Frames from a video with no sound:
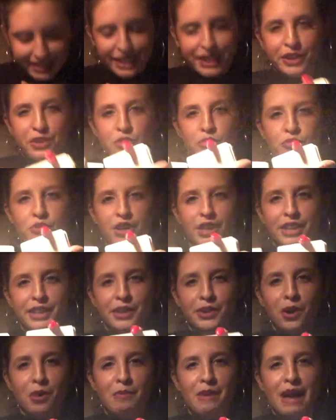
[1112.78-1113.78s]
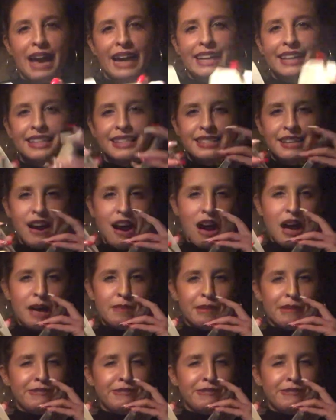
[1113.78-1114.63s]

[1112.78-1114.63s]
it's like you really go back in time.